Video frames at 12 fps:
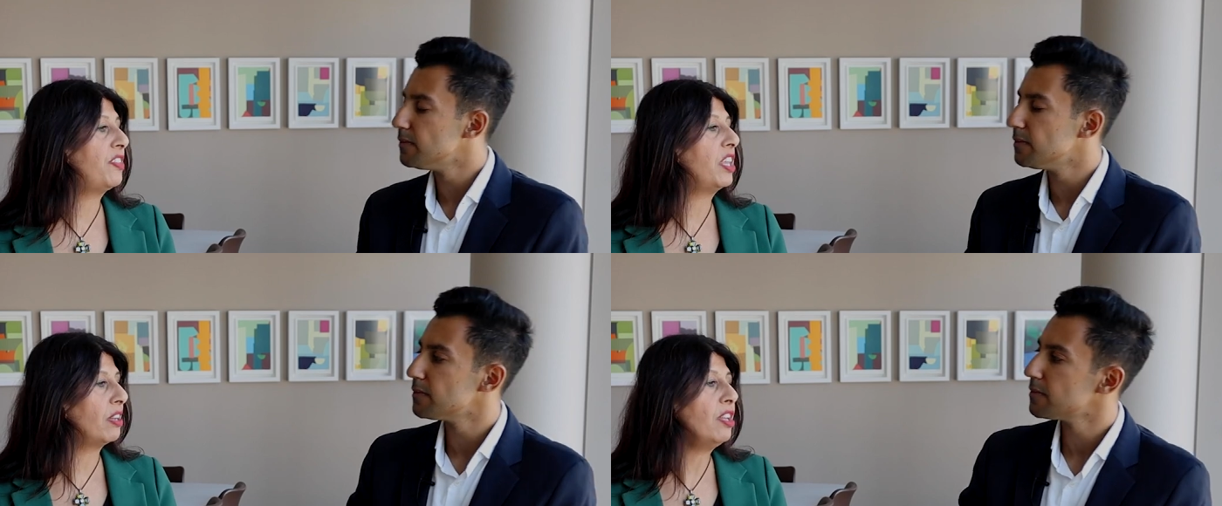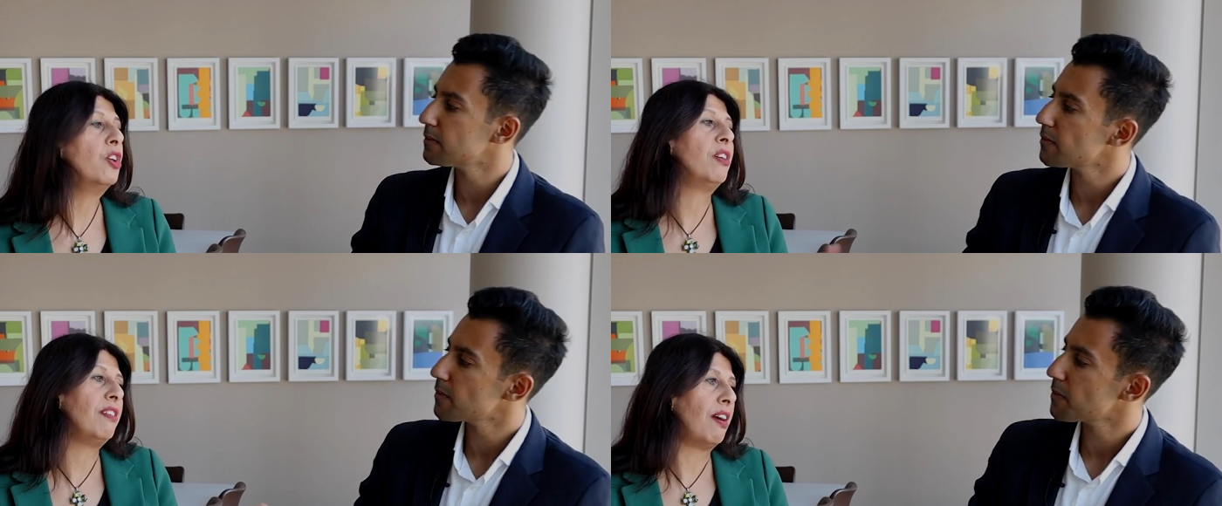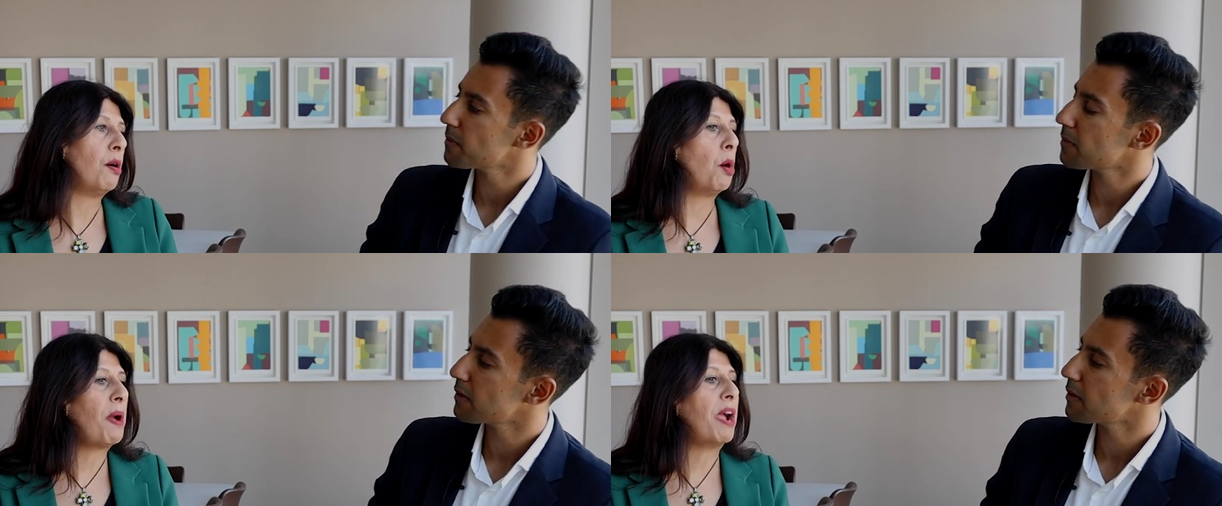Speaker 1: And they, you know,
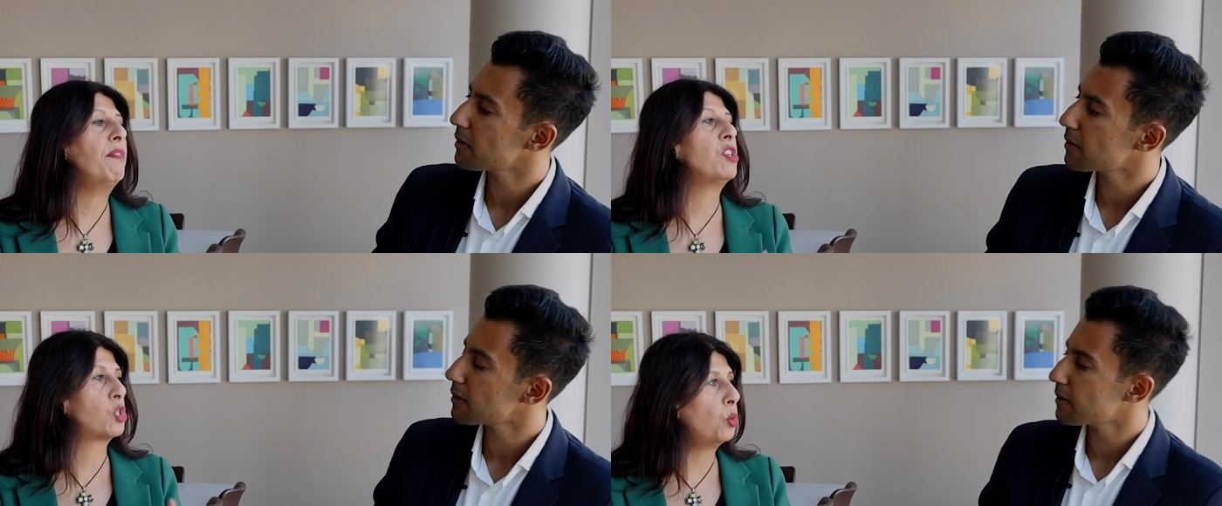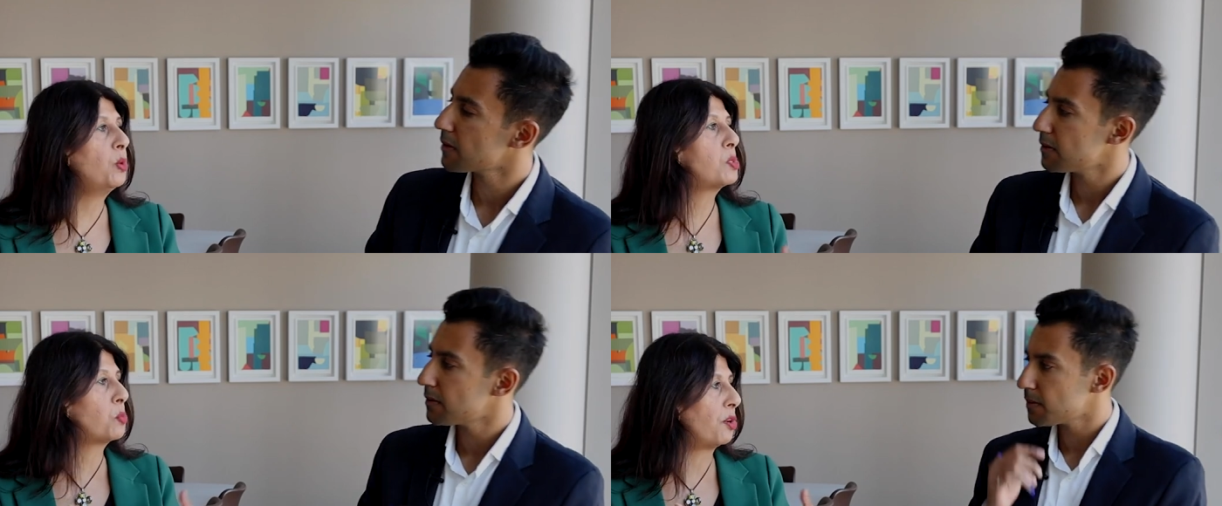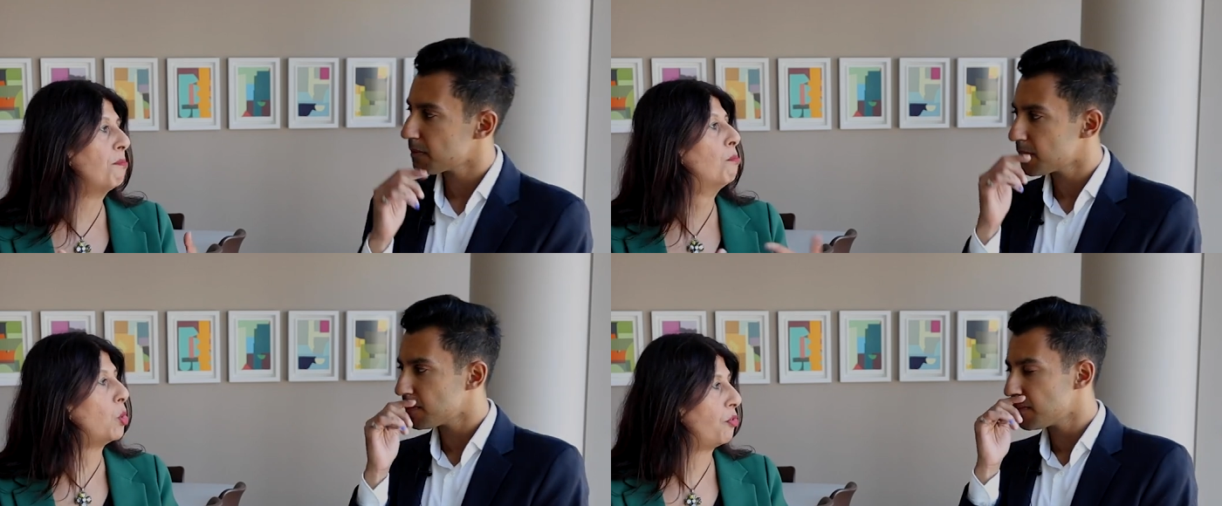parents always
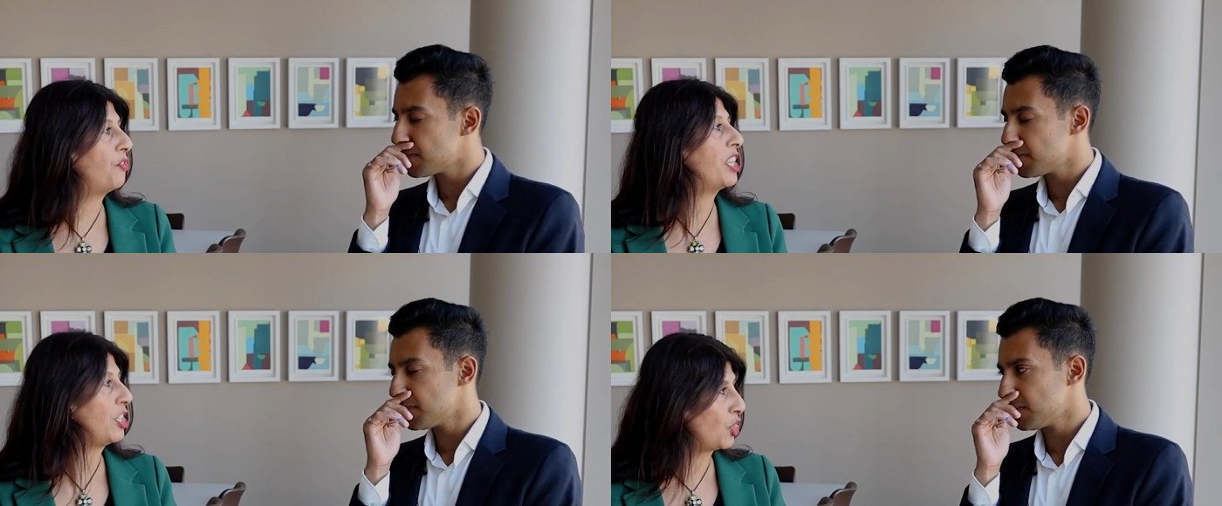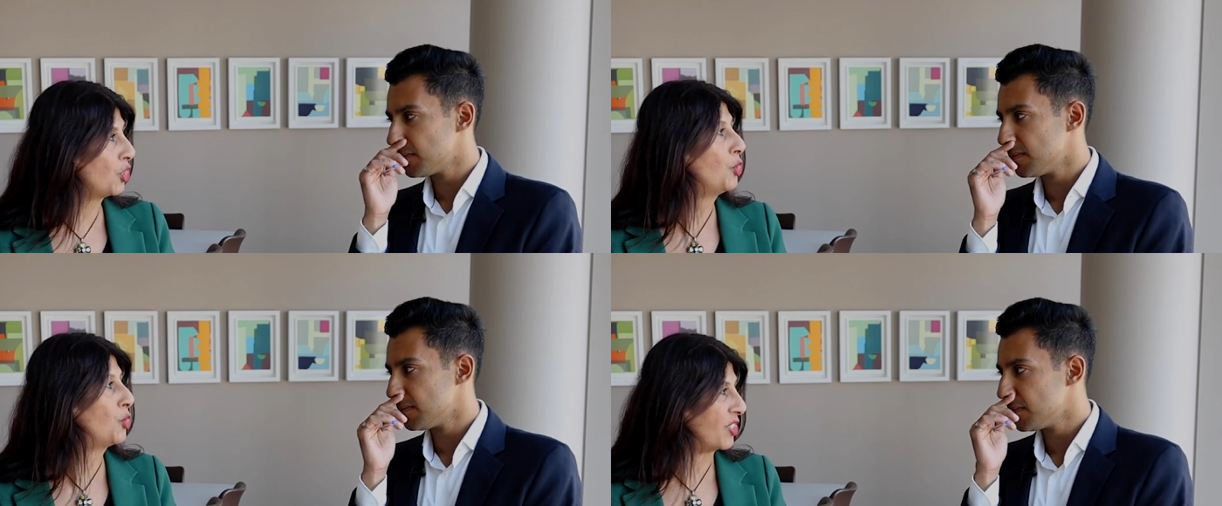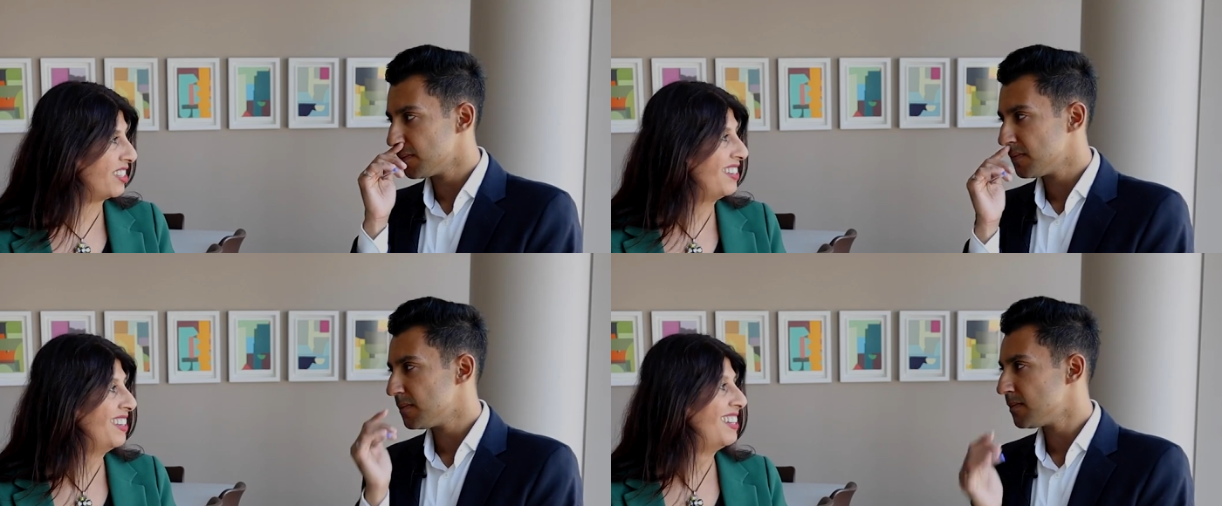want more for their
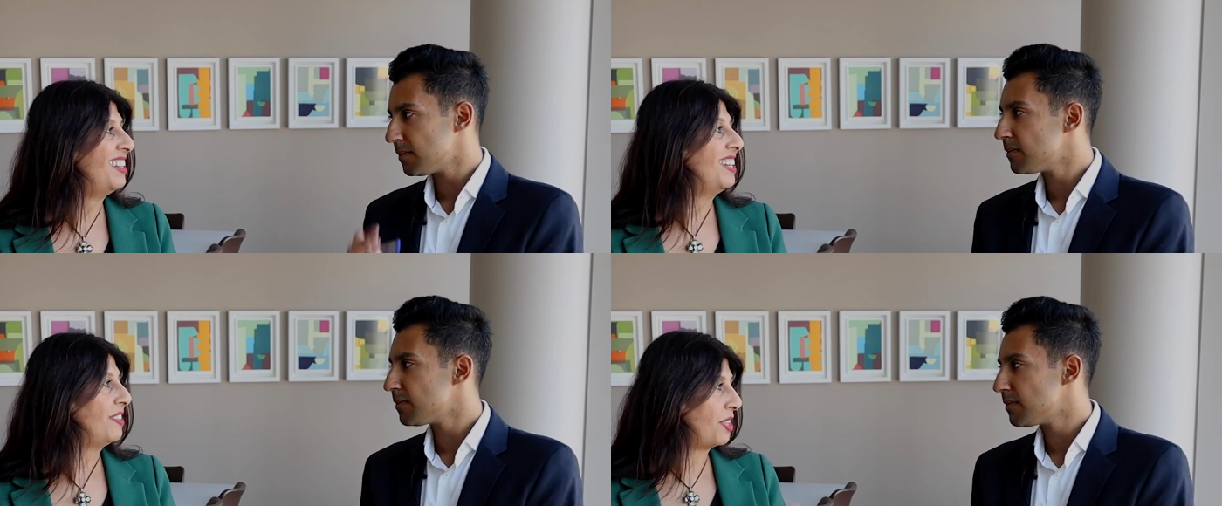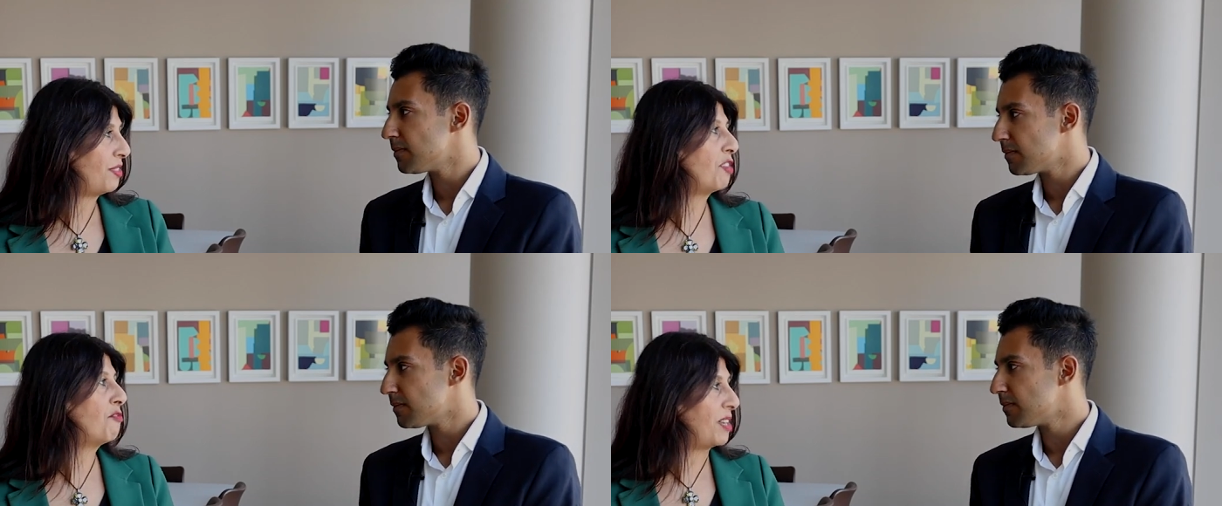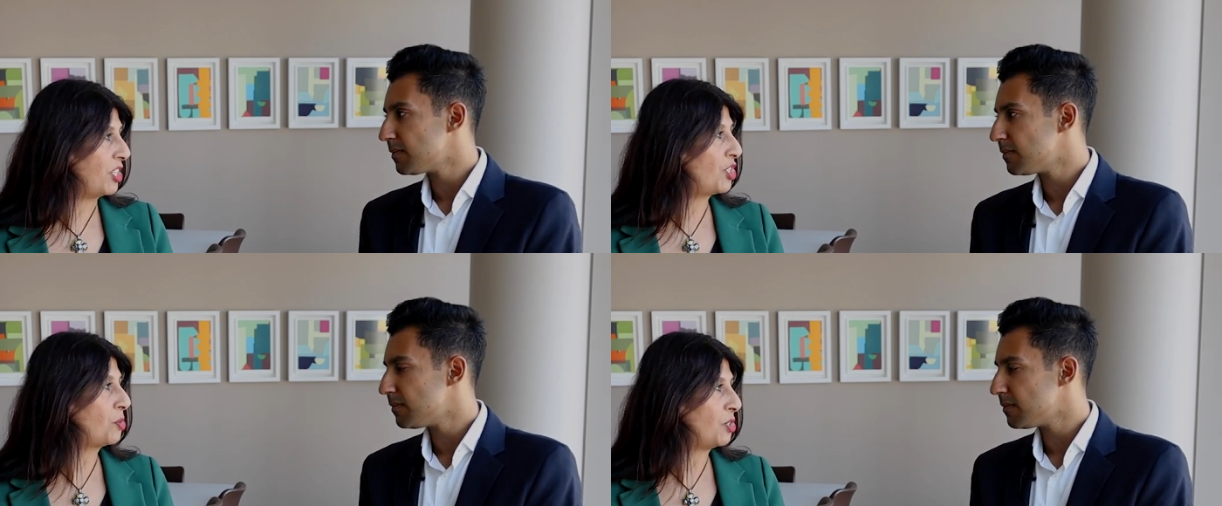children than they've
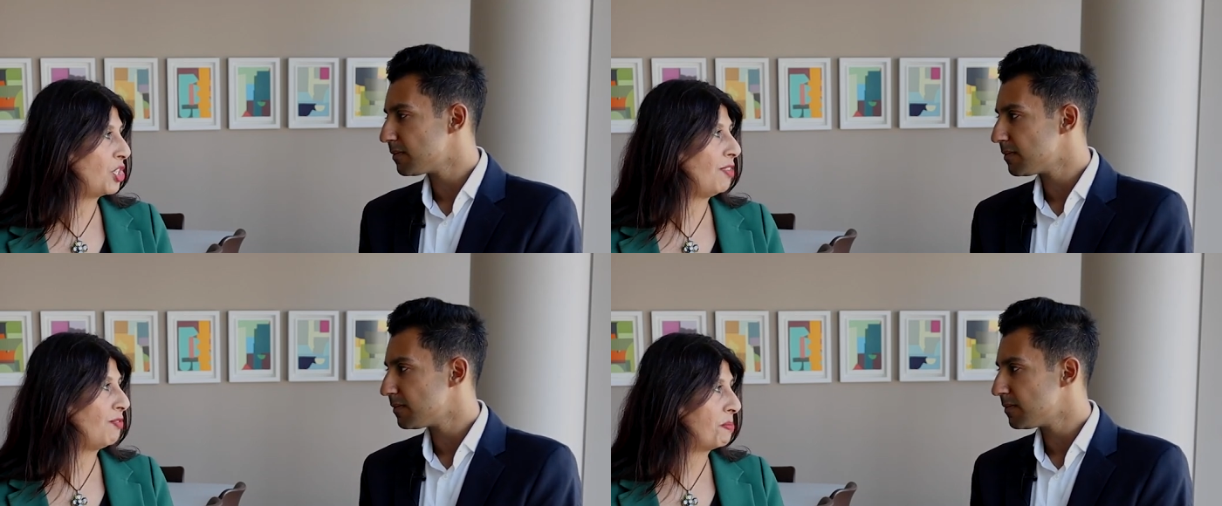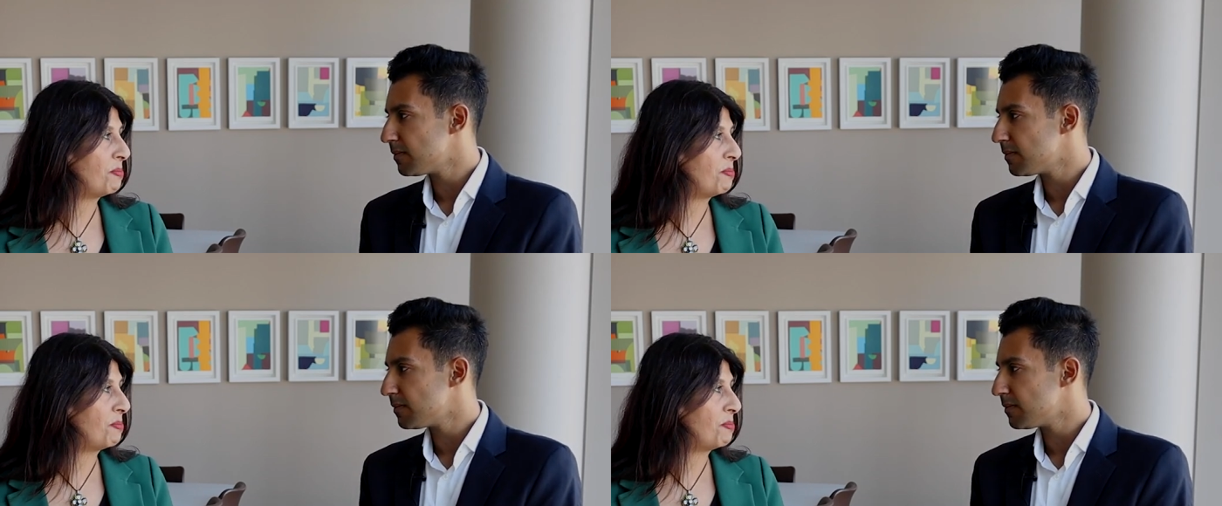managed to achieve